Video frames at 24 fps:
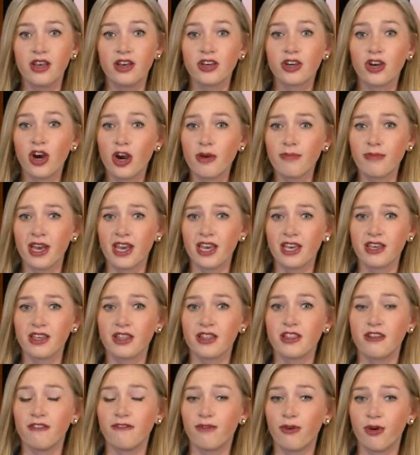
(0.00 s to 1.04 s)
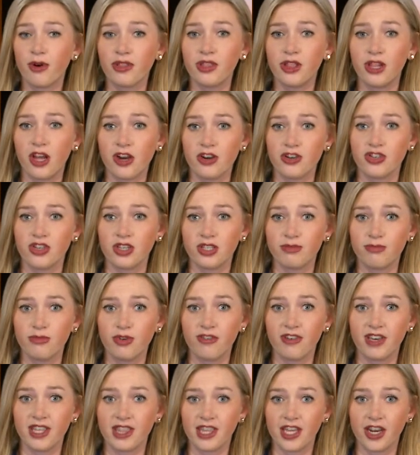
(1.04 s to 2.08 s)
Carmike, the fourth largest
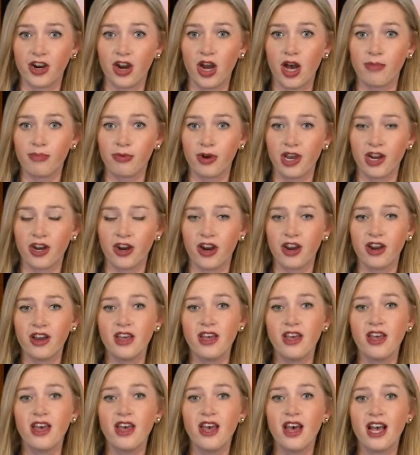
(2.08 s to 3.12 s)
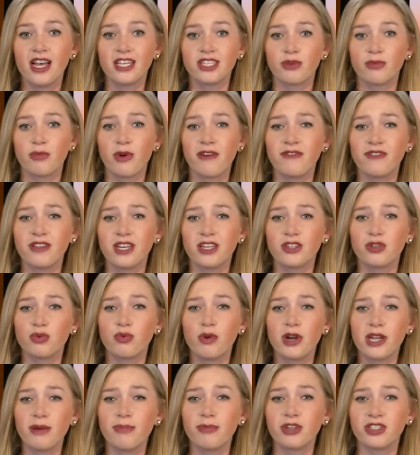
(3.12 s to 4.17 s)
movie theater operator, has a roughly
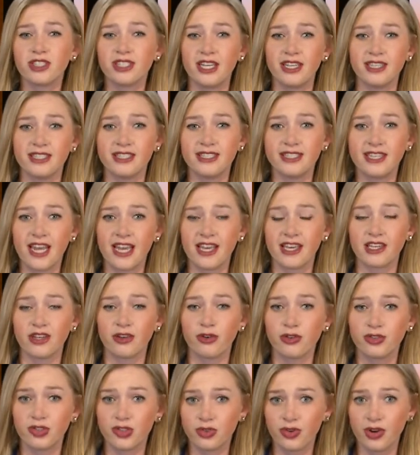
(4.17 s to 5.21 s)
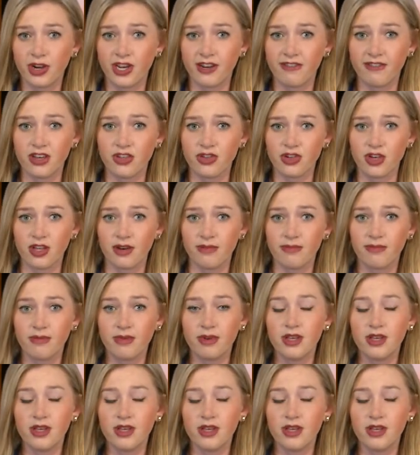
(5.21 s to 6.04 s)
20% stake in Screenvision.